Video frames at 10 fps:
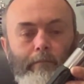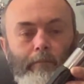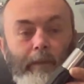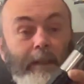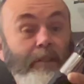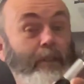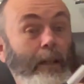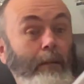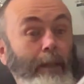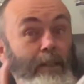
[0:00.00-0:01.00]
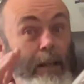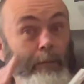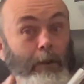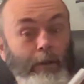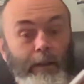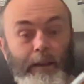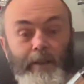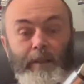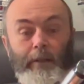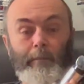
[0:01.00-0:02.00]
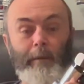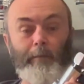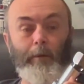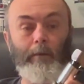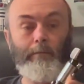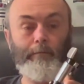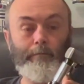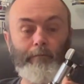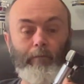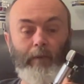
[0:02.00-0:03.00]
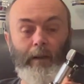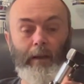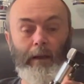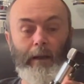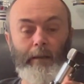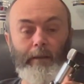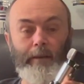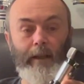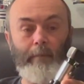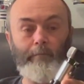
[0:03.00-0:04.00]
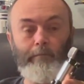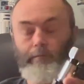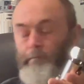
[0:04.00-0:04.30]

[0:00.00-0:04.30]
let's have a look at this a little bit more and